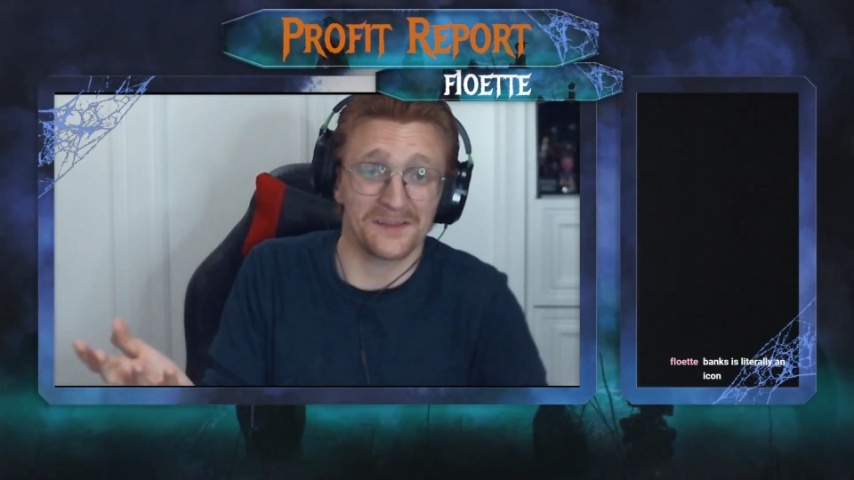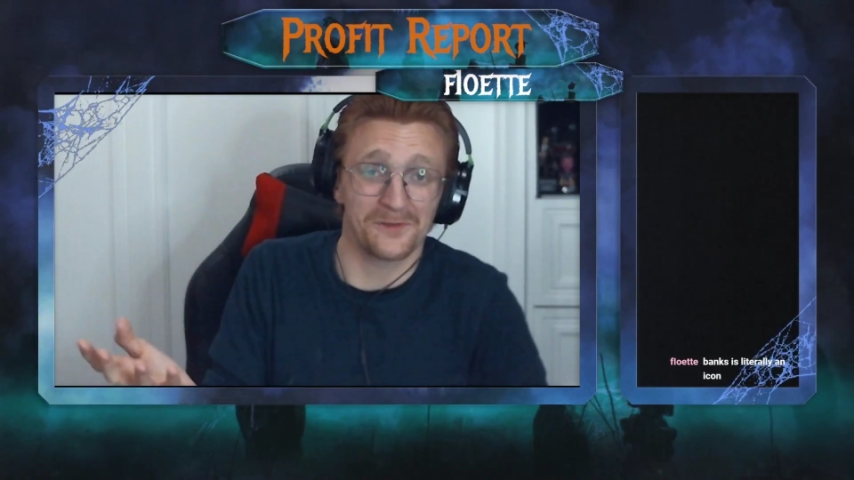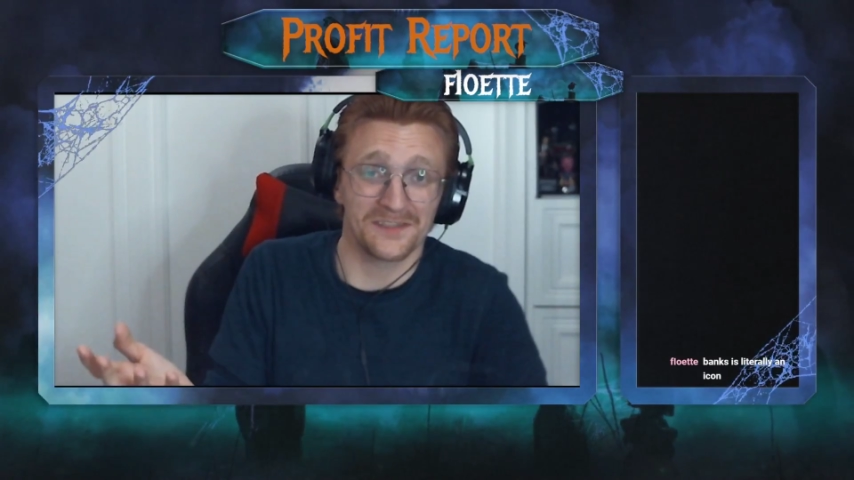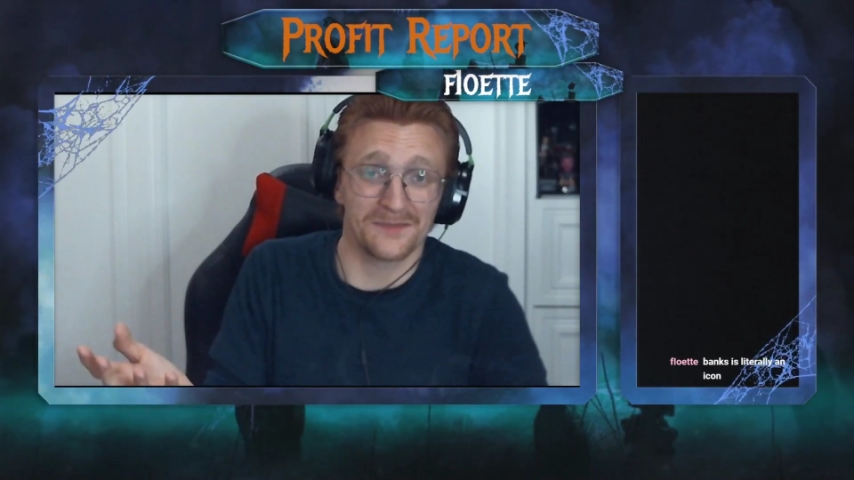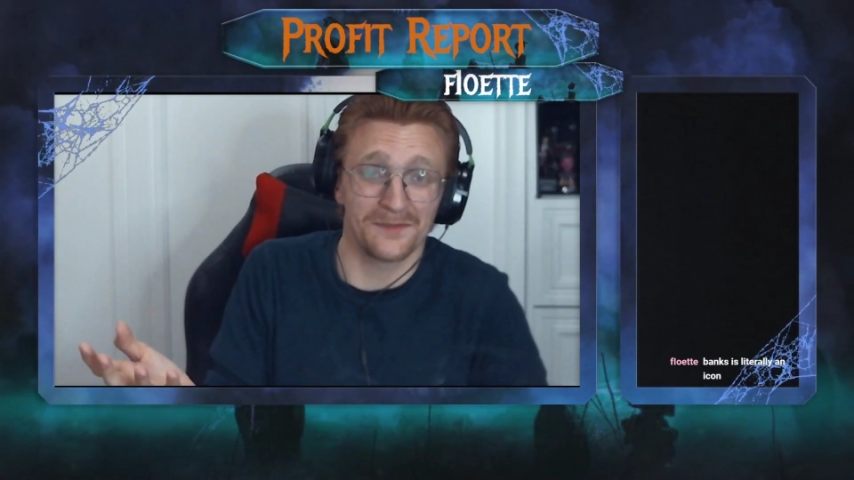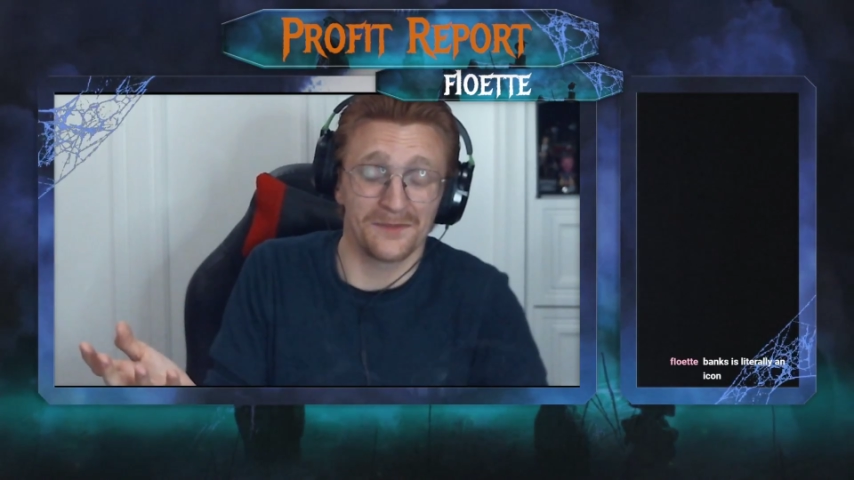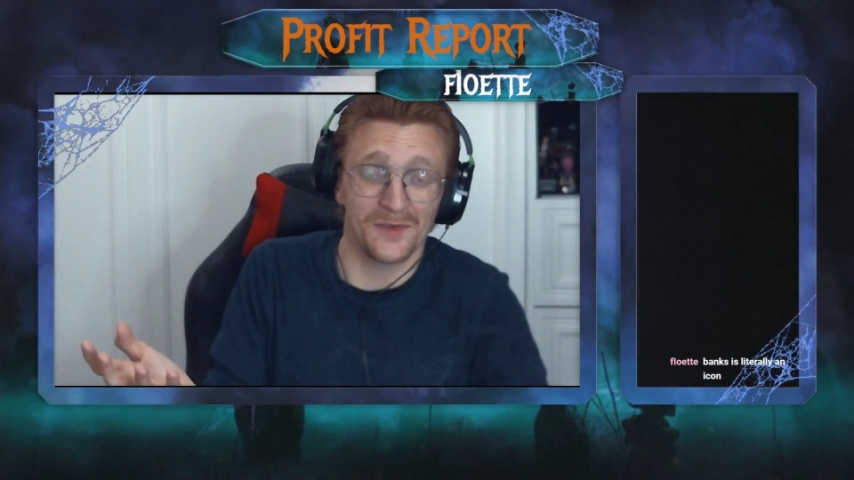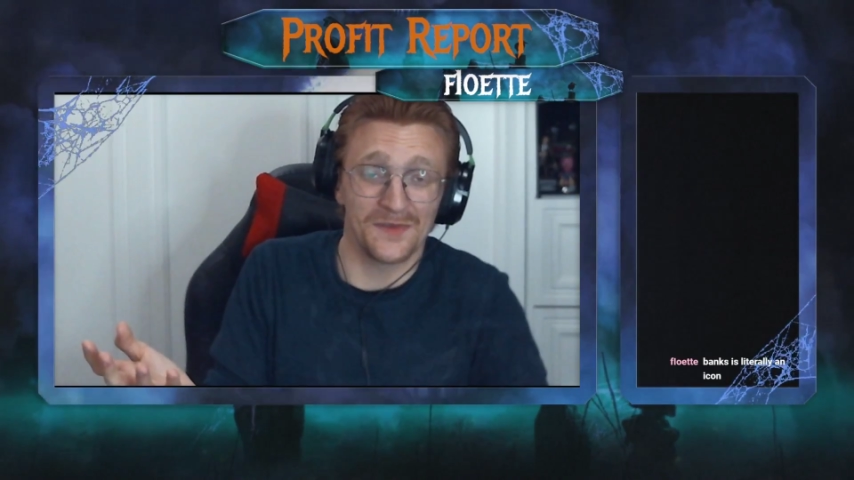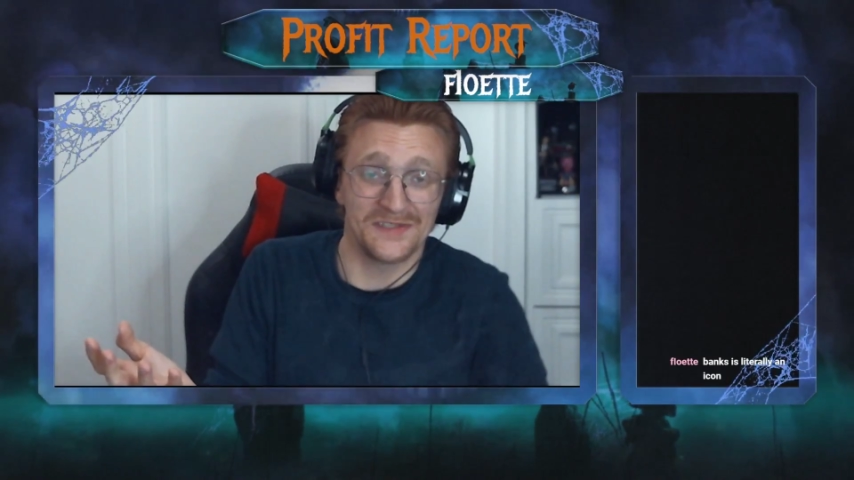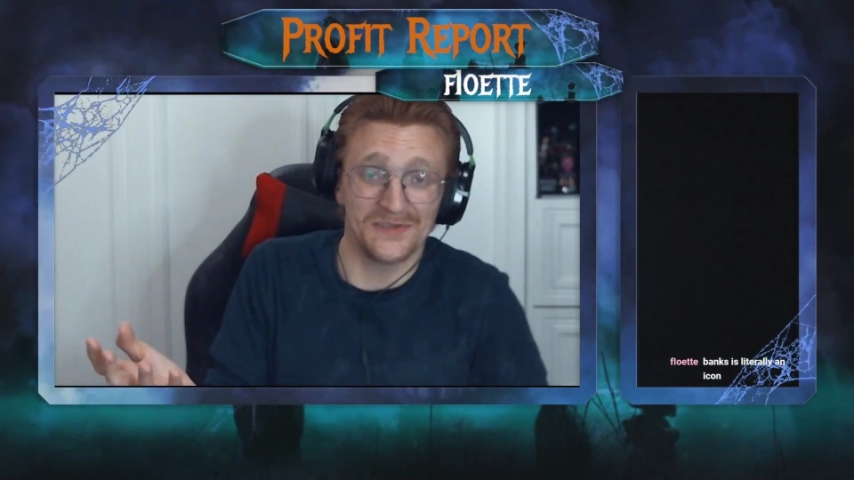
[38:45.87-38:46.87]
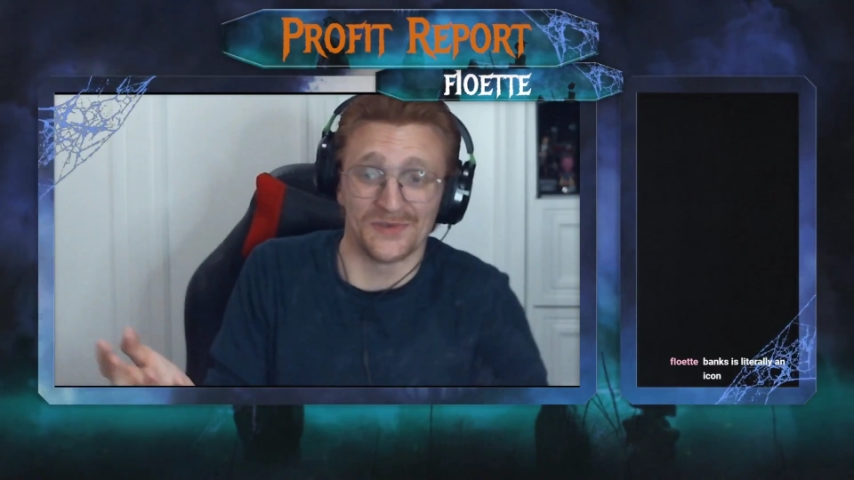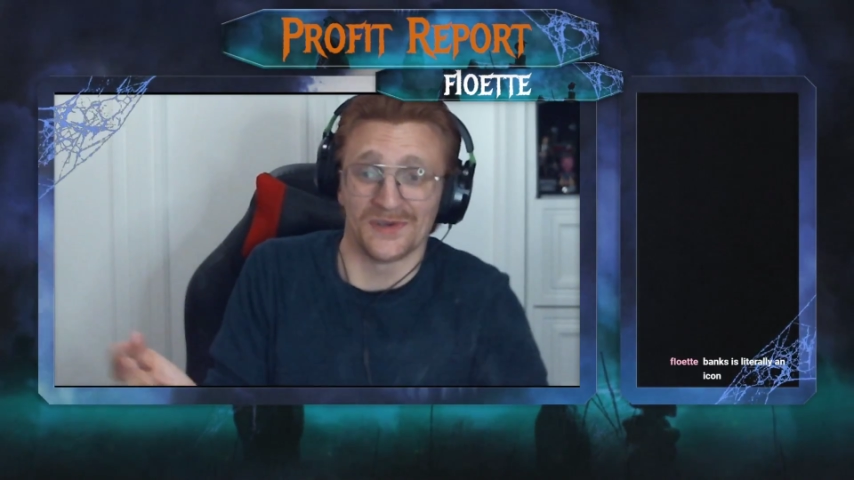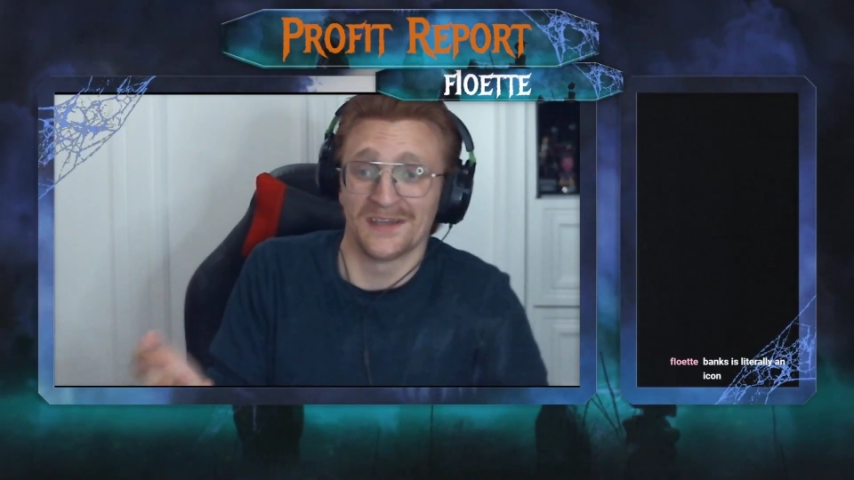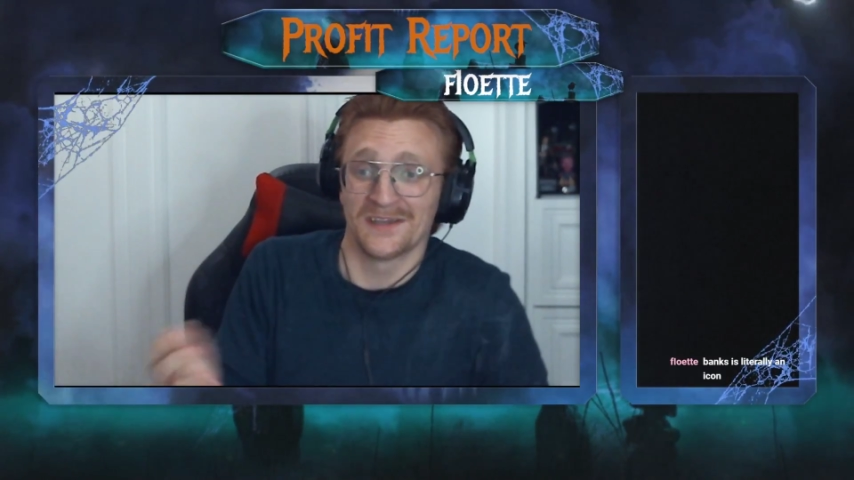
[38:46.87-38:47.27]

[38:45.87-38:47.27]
what WWE would do.